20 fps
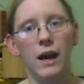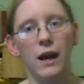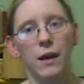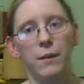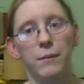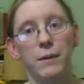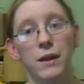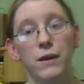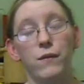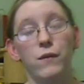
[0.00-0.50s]

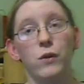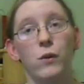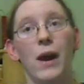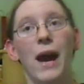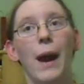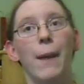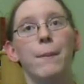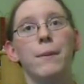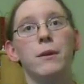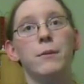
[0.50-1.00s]
If you
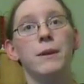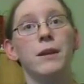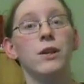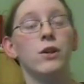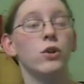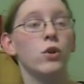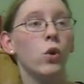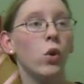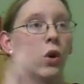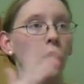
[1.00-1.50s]
happen to be
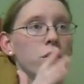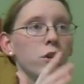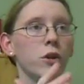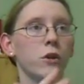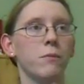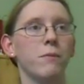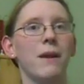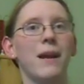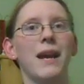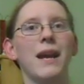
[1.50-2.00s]
in
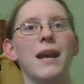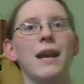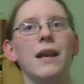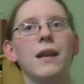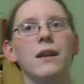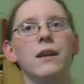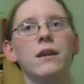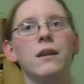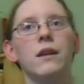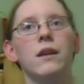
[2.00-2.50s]
northern
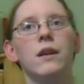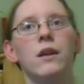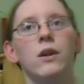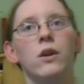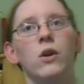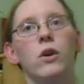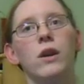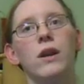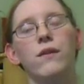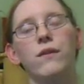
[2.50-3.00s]
Maine,
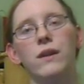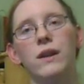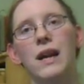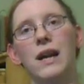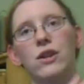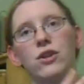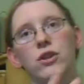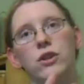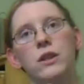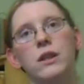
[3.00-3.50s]
or even
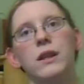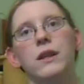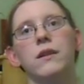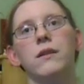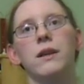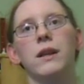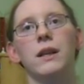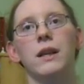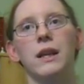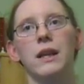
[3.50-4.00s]

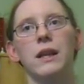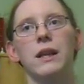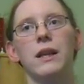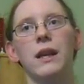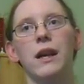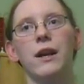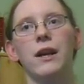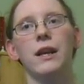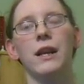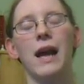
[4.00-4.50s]
actually in
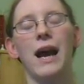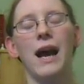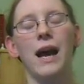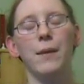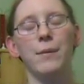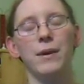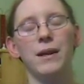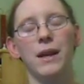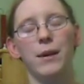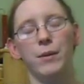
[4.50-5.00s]
the area that
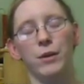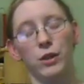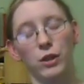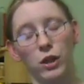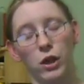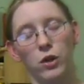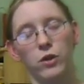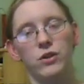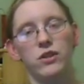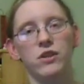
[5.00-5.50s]
I'm in, I'm on the
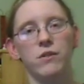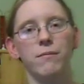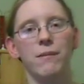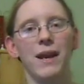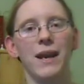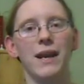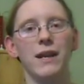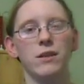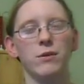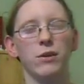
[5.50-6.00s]
coast of
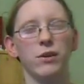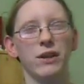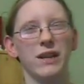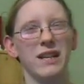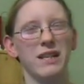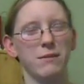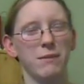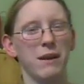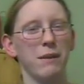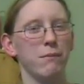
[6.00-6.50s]
Maine, so we don't
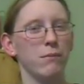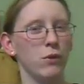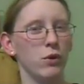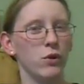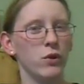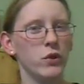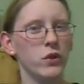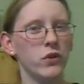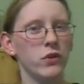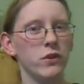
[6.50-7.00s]
get as many
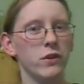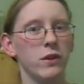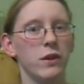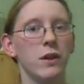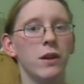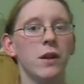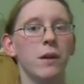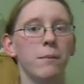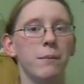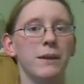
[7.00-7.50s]
moose,
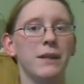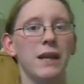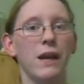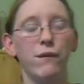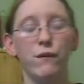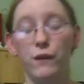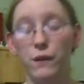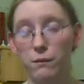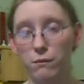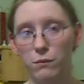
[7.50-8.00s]
but
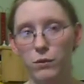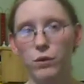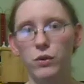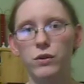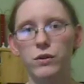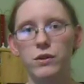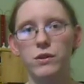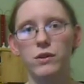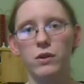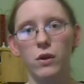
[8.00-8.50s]
definitely
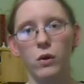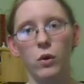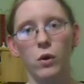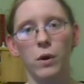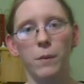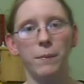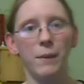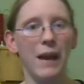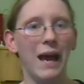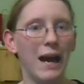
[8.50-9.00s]
moose
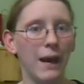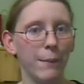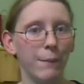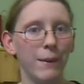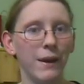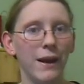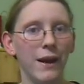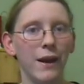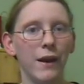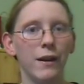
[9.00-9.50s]
or
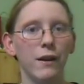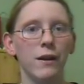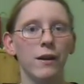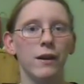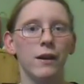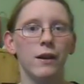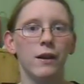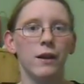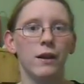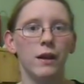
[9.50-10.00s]
black bear.
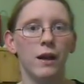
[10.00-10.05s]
